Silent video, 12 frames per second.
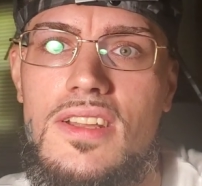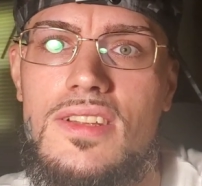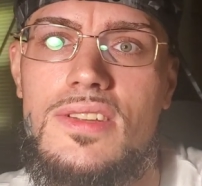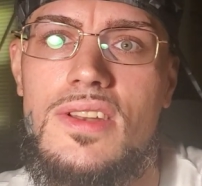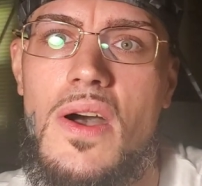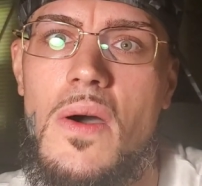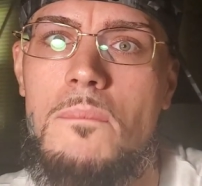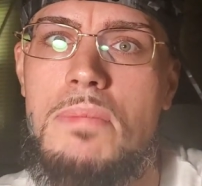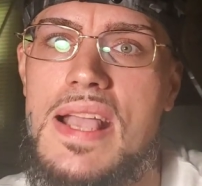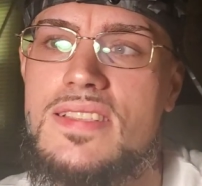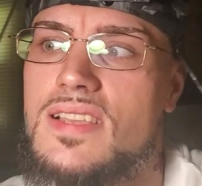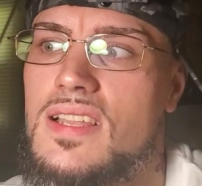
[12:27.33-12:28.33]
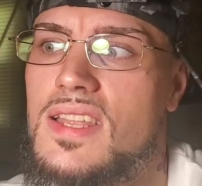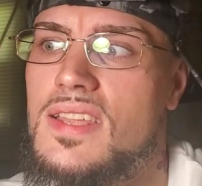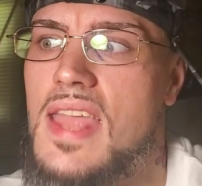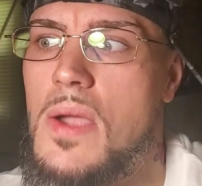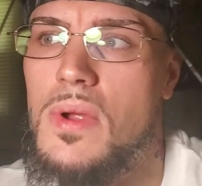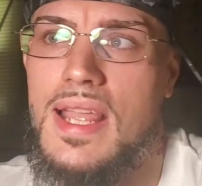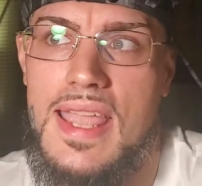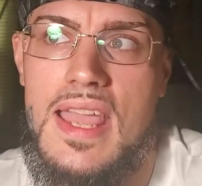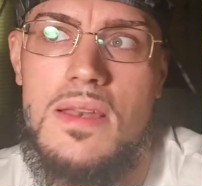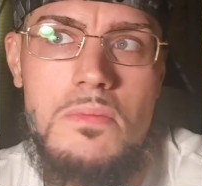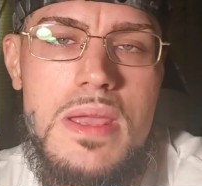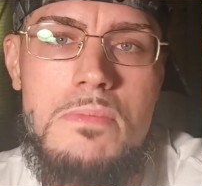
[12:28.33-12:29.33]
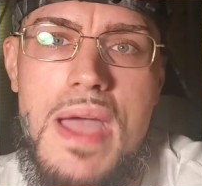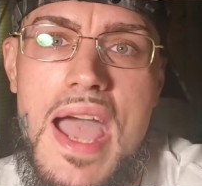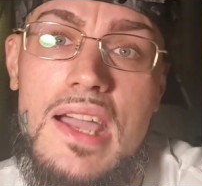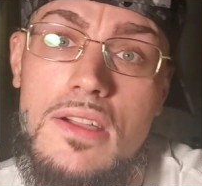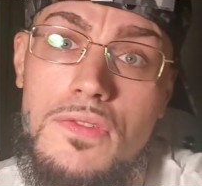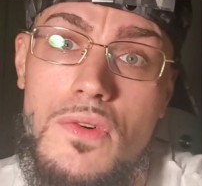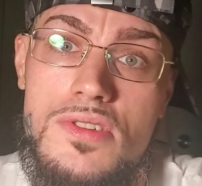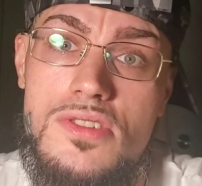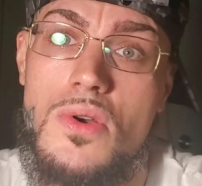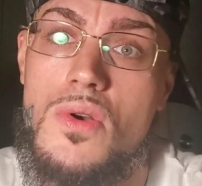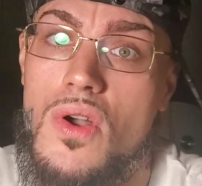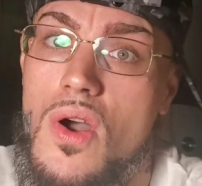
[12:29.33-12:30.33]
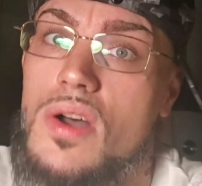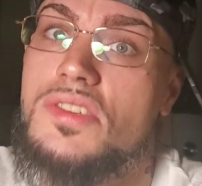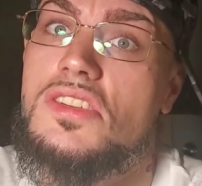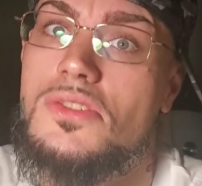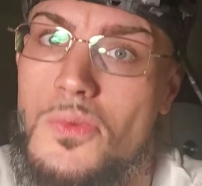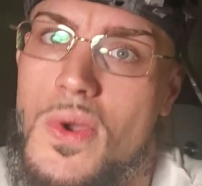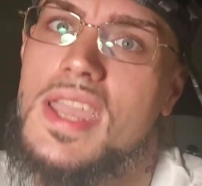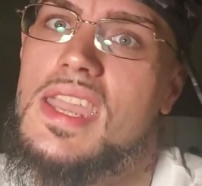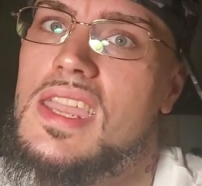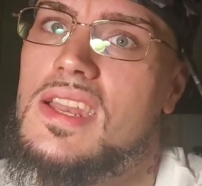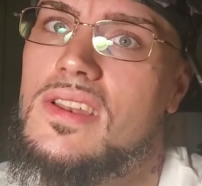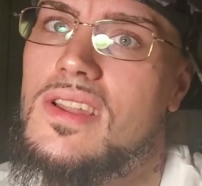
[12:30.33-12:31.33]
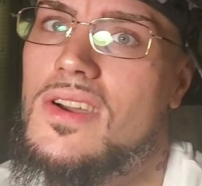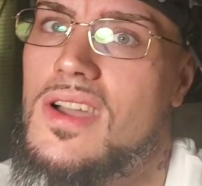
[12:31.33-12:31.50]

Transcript: you know. Basically, they were getting me back for so-called swinging